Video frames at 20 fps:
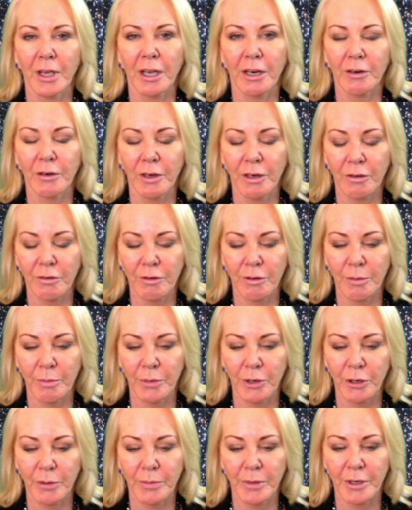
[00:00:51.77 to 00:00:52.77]
area at the
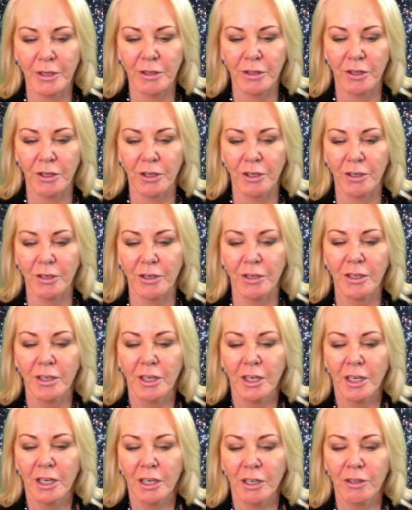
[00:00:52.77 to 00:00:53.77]
moment, then
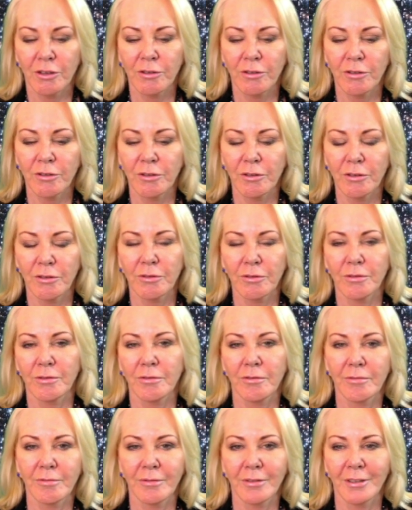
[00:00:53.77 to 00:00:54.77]
you
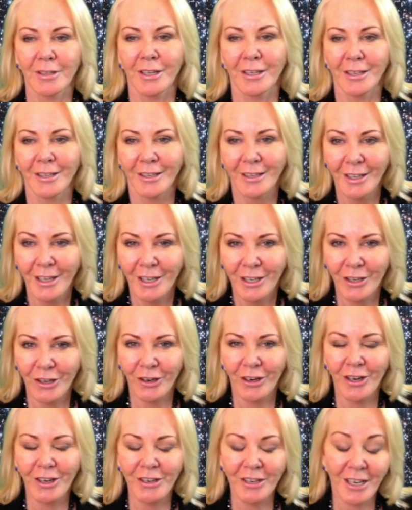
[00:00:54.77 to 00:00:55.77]
know
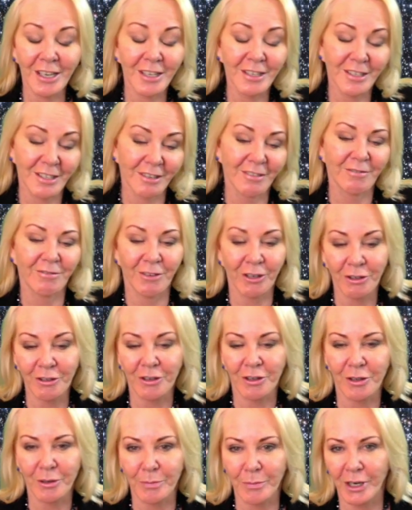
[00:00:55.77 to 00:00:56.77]
your own needs can fall
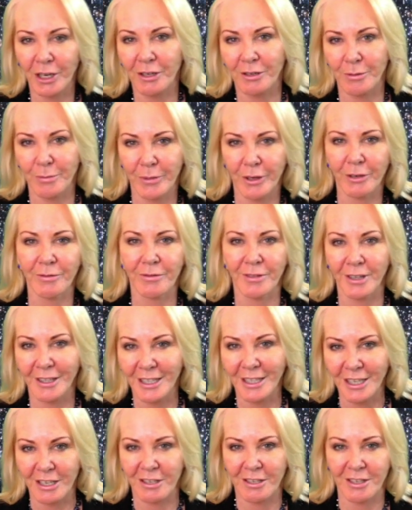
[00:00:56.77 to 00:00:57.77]
to the bottom of the
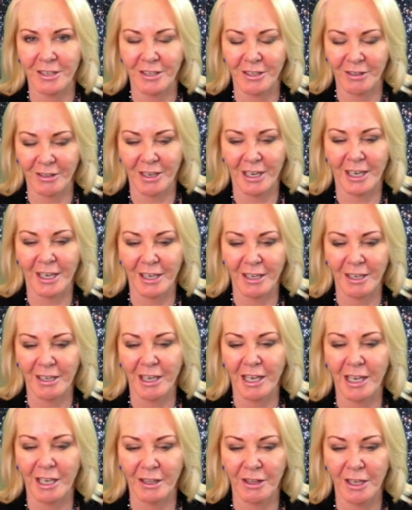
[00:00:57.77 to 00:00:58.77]
list,
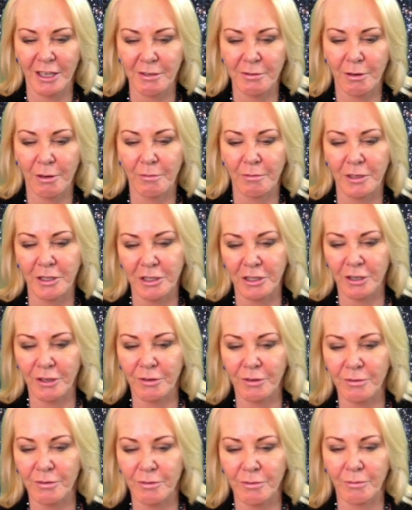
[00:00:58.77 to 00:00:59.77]
okay? And that's what we
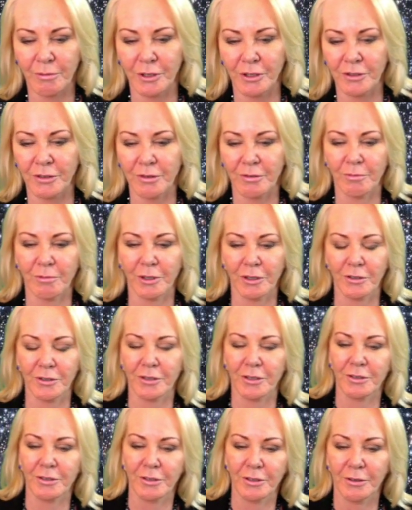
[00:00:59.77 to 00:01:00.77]
don't want
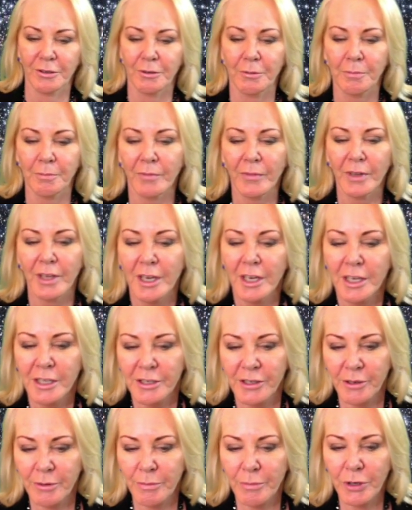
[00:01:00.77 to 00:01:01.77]
to do.
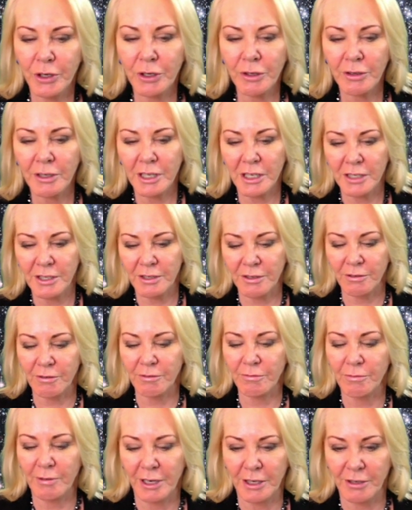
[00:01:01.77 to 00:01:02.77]
So Mercury is
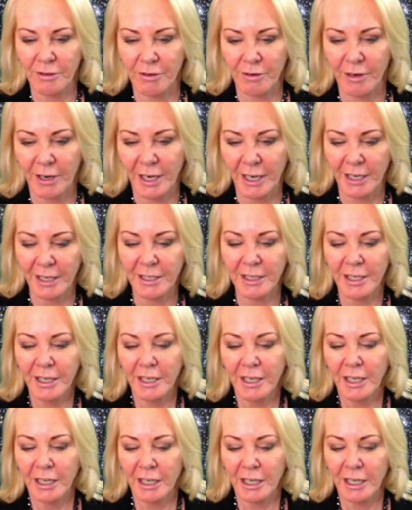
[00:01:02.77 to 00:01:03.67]
still retrograde,